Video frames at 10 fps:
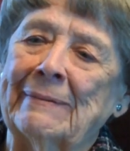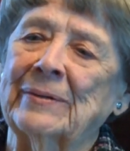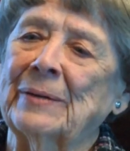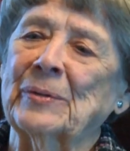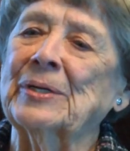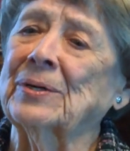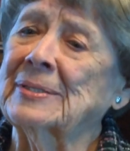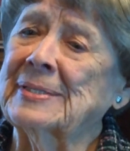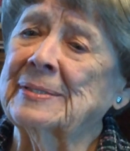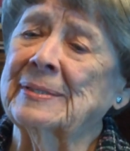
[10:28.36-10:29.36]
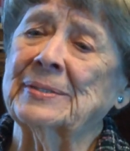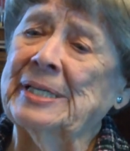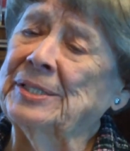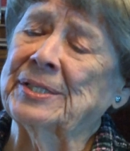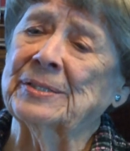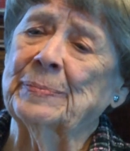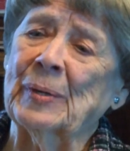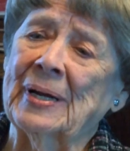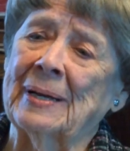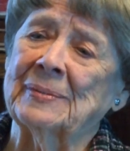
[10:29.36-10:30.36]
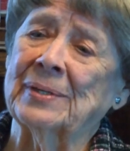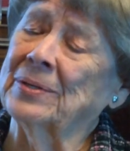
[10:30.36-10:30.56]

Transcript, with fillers: or they were nurses or teachers, perhaps,